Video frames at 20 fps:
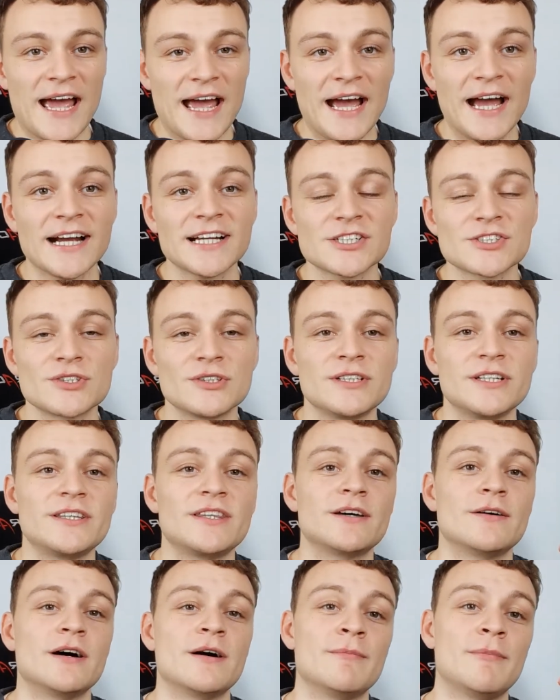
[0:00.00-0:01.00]
Actually,
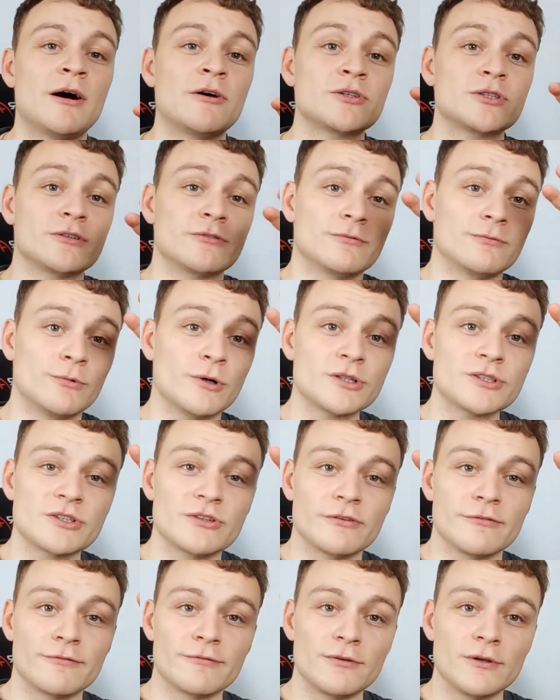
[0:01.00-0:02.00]
the amount of
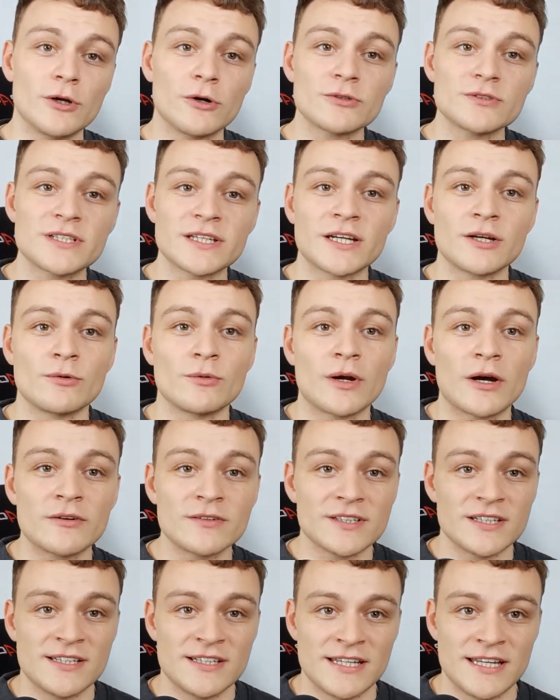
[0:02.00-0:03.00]
water floating
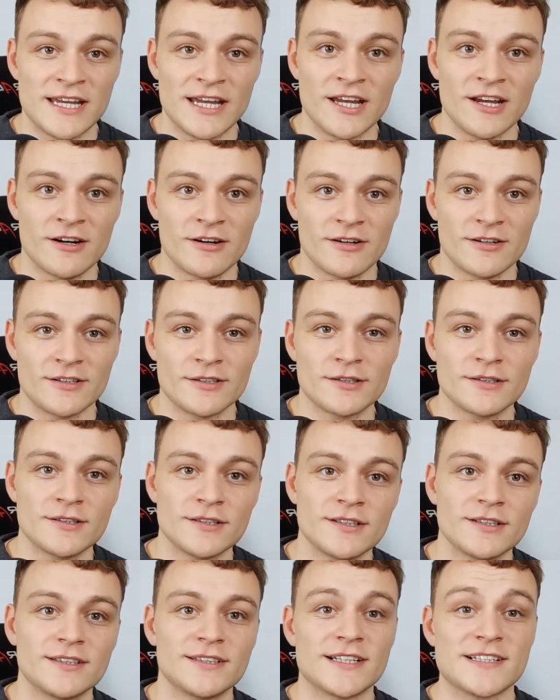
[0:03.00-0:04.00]
around in the air
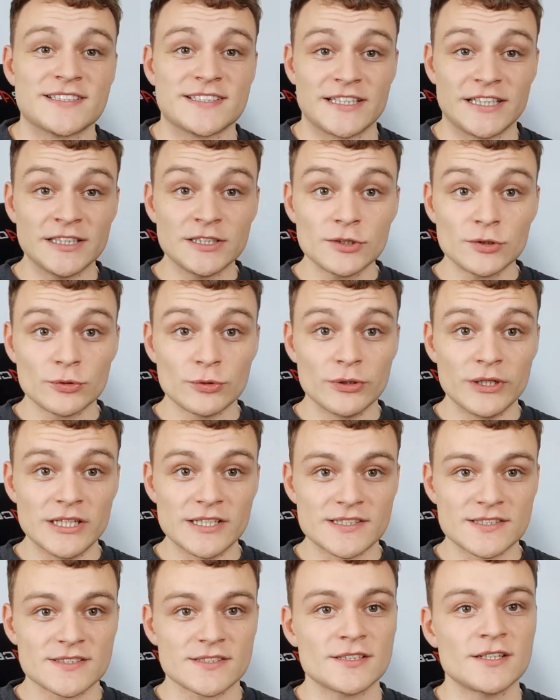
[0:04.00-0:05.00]
does
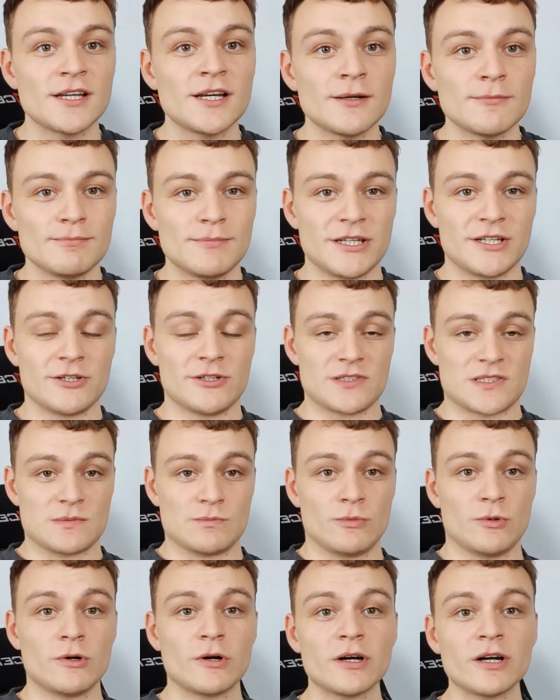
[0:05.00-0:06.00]
increase because
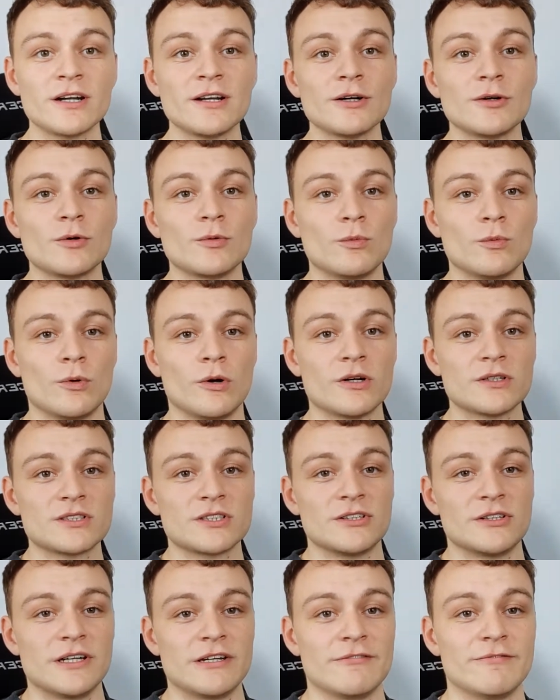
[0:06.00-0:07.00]
more
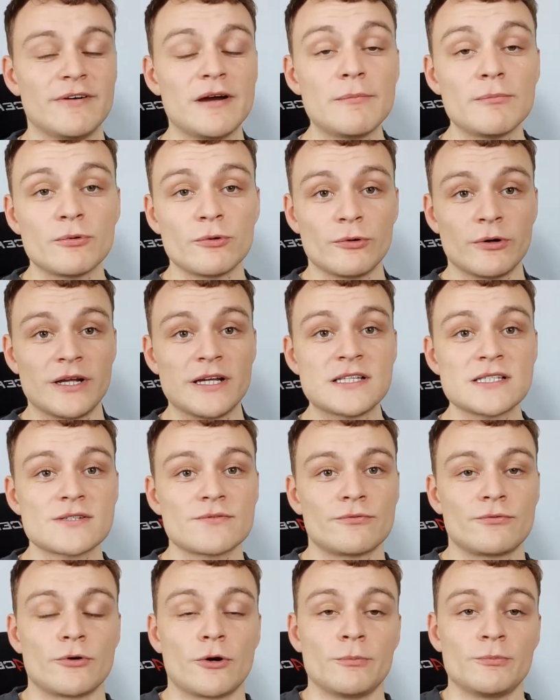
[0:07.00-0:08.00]
water evaporates
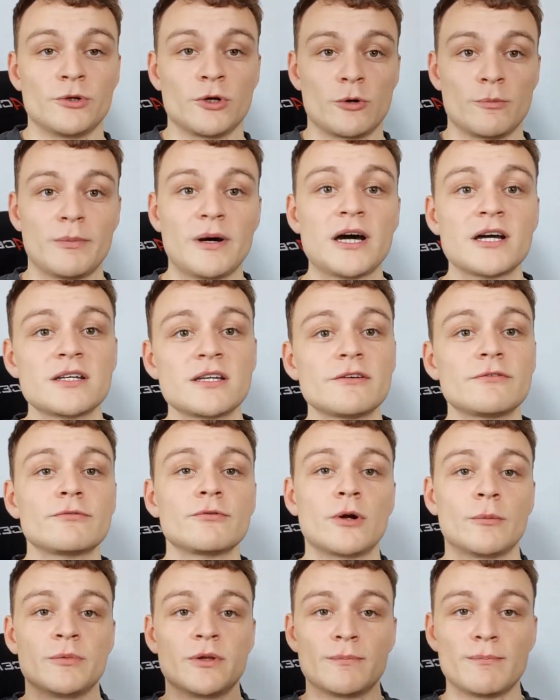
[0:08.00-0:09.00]
from your body,
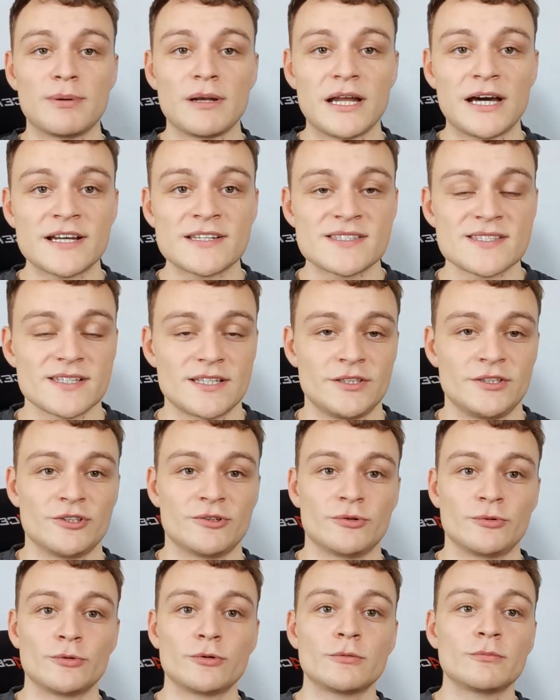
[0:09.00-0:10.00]
from the plants in your
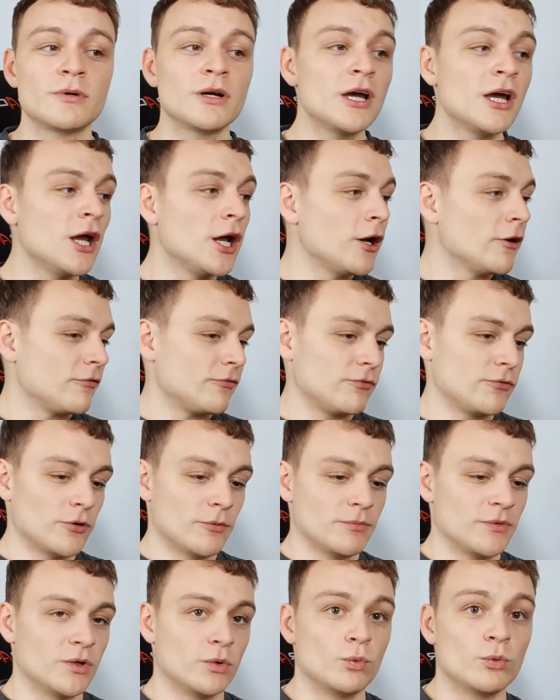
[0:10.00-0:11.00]
room,
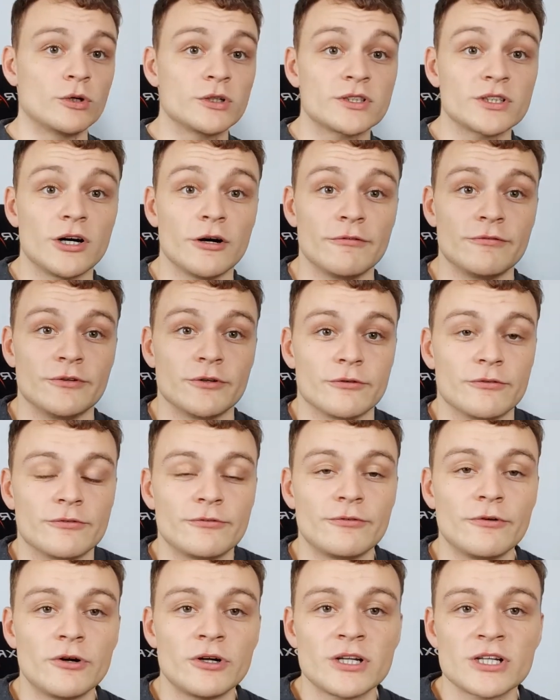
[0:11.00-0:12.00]
from the wood of your
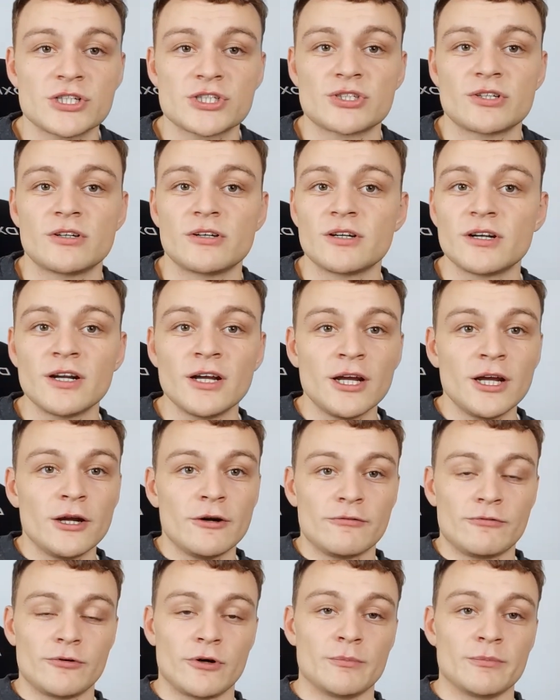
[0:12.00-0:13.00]
furniture,
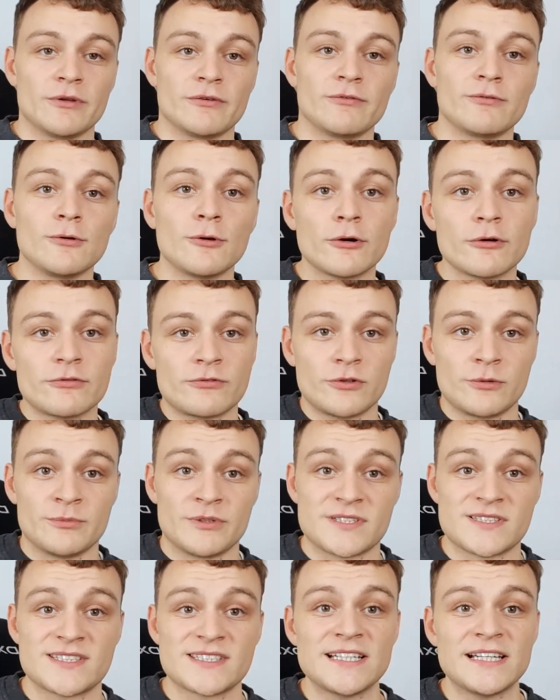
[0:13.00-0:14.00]
from the floor, from
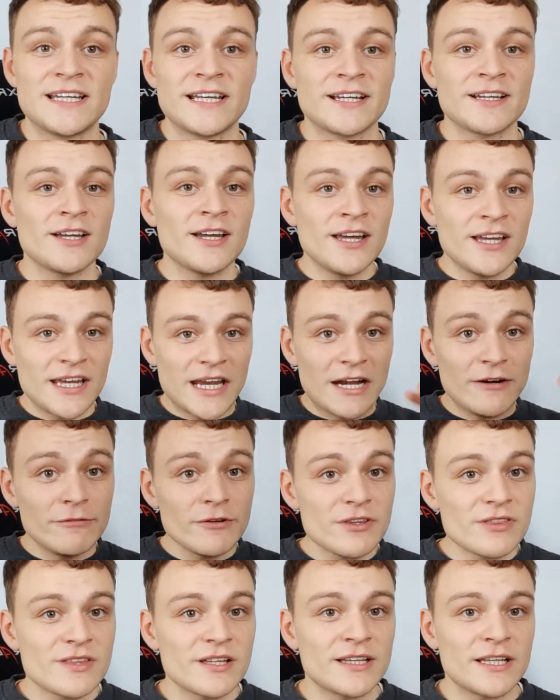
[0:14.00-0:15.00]
the ceiling.
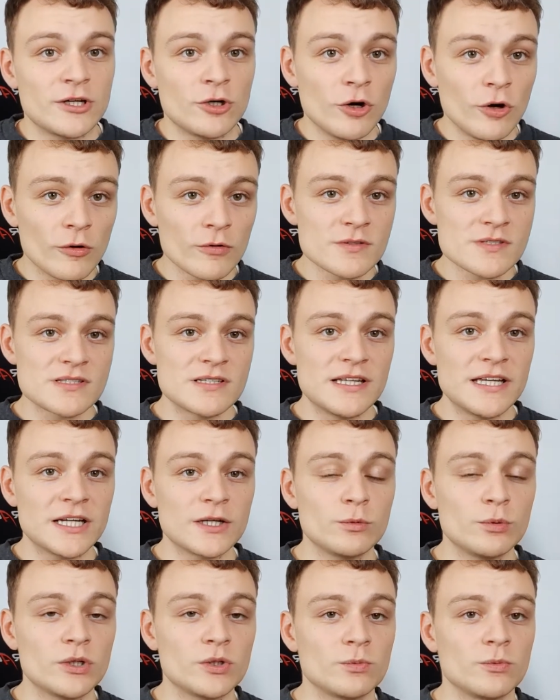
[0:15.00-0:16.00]
Everything that holds
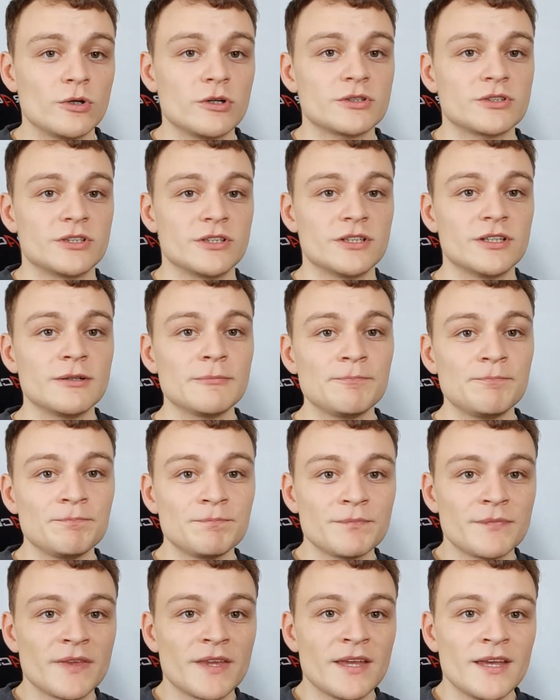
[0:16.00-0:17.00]
liquid water
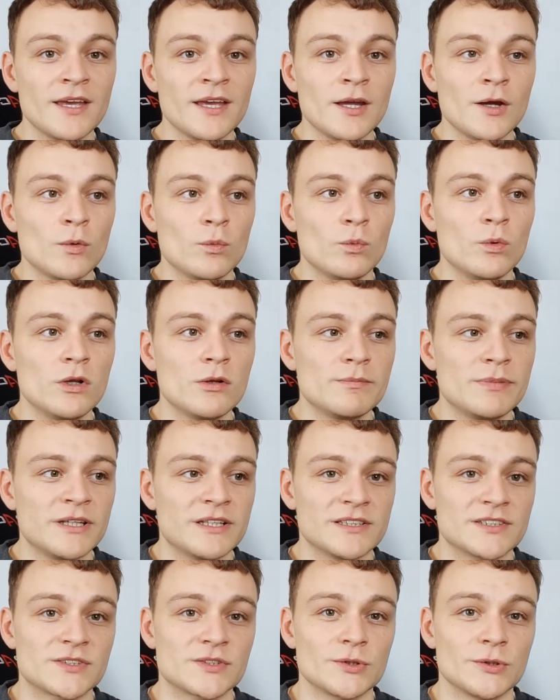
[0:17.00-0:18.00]
will be
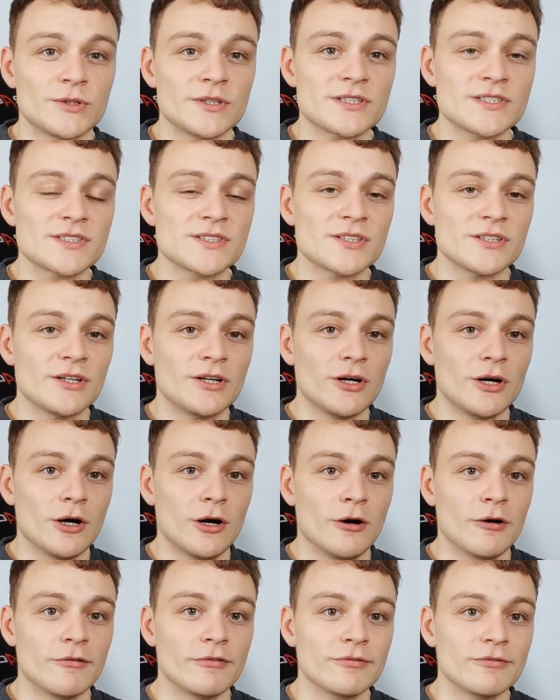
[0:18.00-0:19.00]
a source
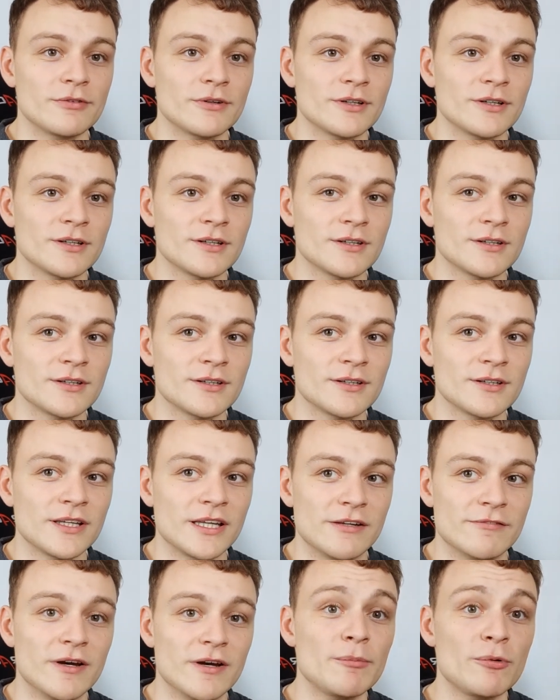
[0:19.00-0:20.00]
of
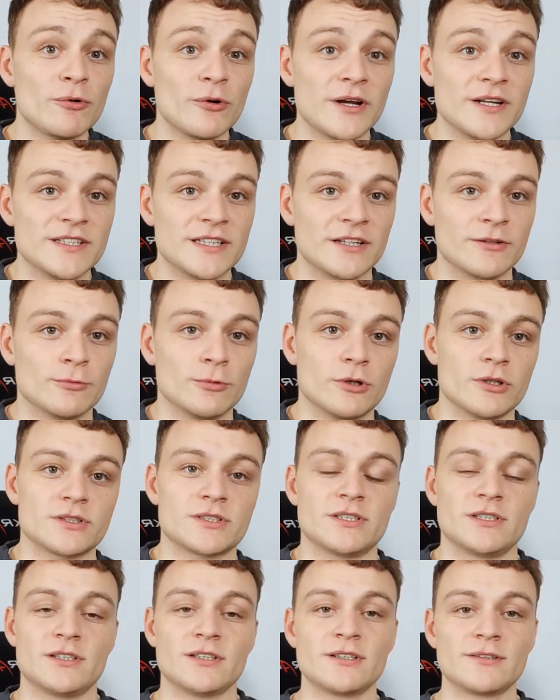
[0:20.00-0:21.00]
evaporating
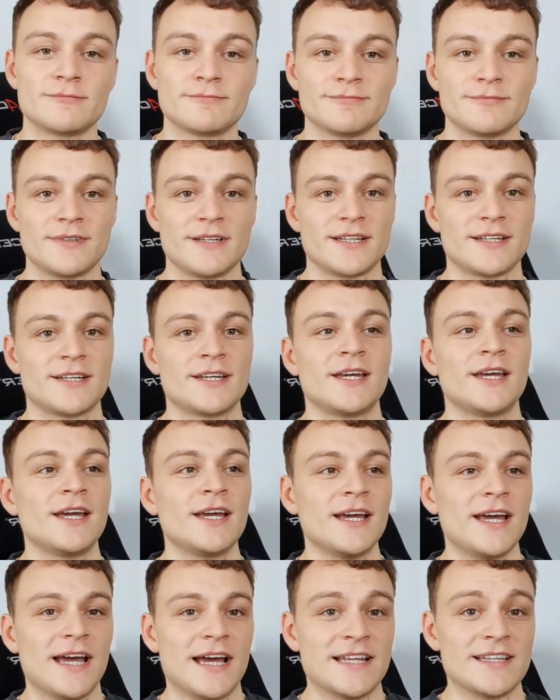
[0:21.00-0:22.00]
water
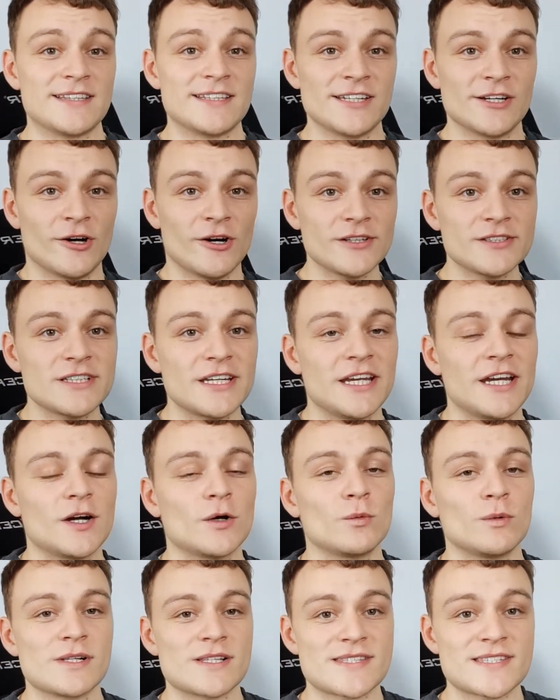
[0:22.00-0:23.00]
and the hot
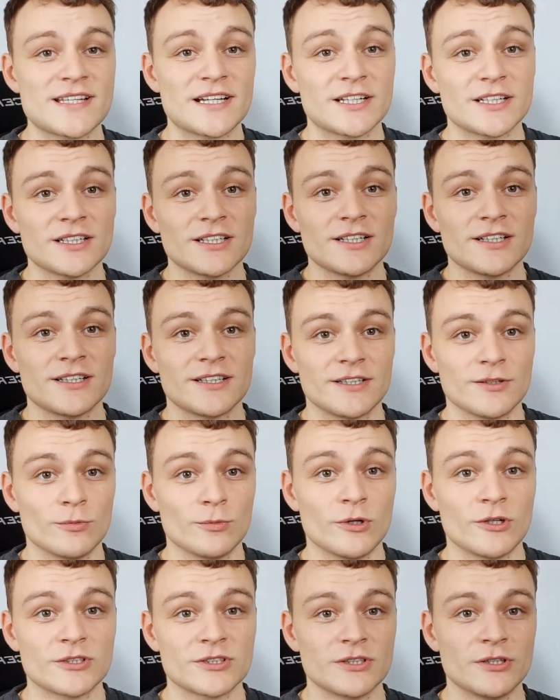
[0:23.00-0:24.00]
air will suck the
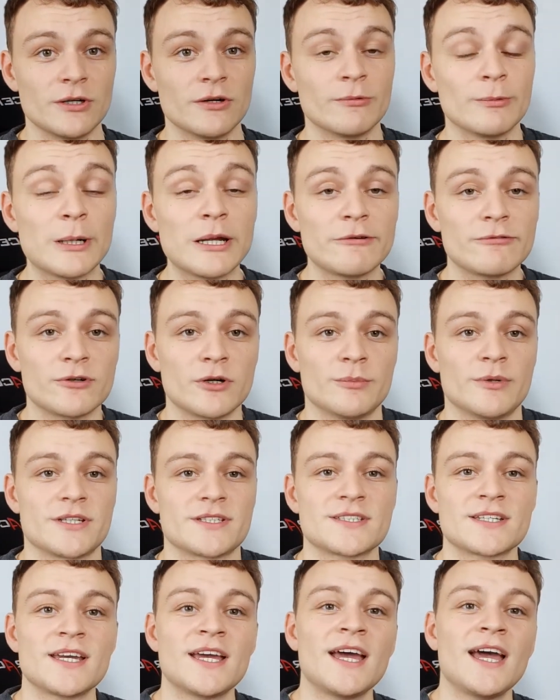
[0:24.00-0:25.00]
water away from it.